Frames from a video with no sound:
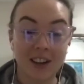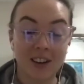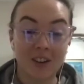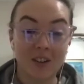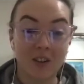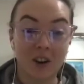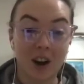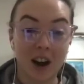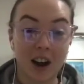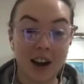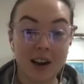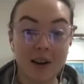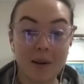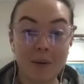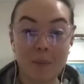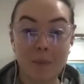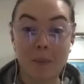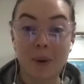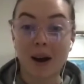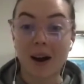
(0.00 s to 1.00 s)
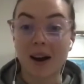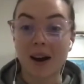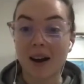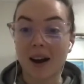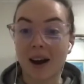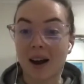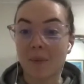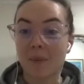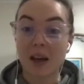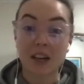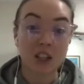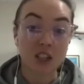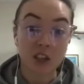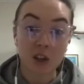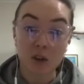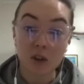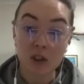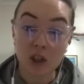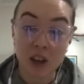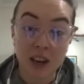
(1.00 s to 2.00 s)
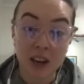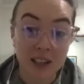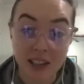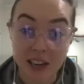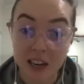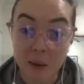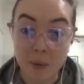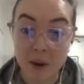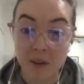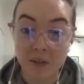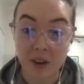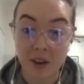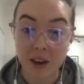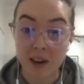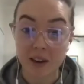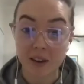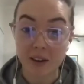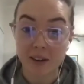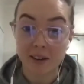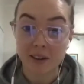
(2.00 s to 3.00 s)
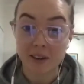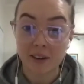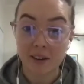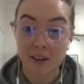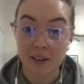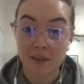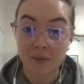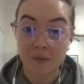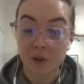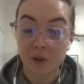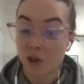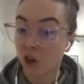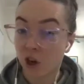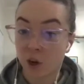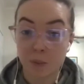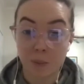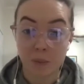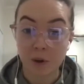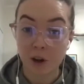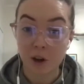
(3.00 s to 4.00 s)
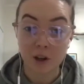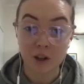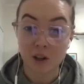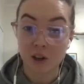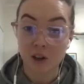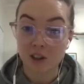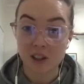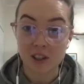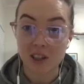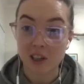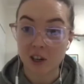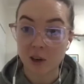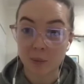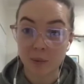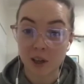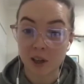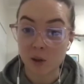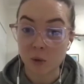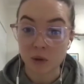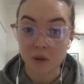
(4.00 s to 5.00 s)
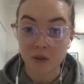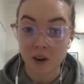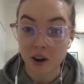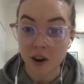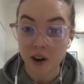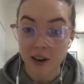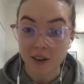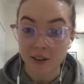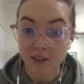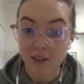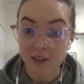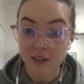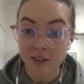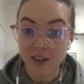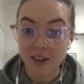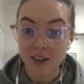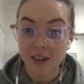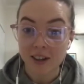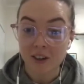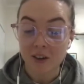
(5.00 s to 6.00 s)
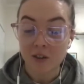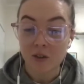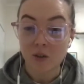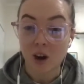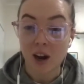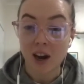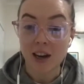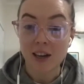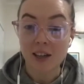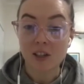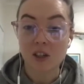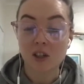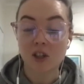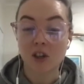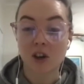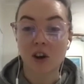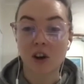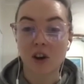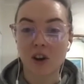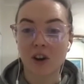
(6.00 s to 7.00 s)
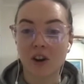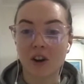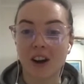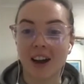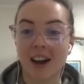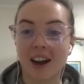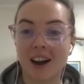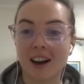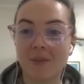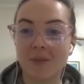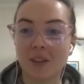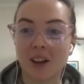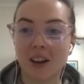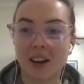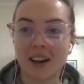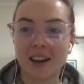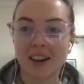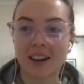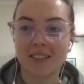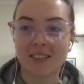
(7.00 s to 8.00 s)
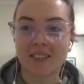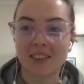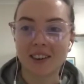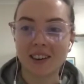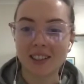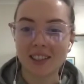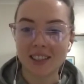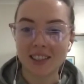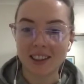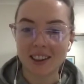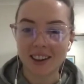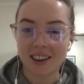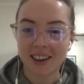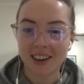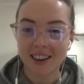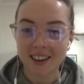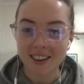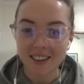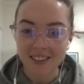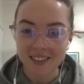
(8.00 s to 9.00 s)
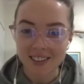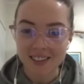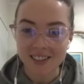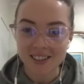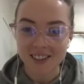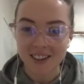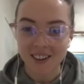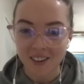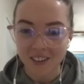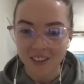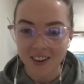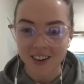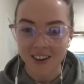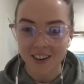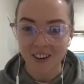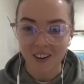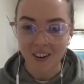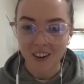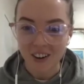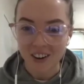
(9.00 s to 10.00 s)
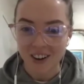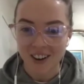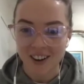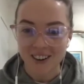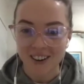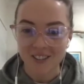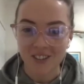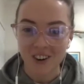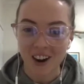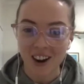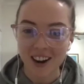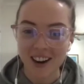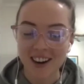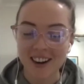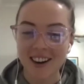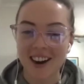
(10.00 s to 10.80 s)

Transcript: Right? But, and she also has EBV. Her doctor said her bloods were fine. Right? So I'm like, what the hell is going on? Right?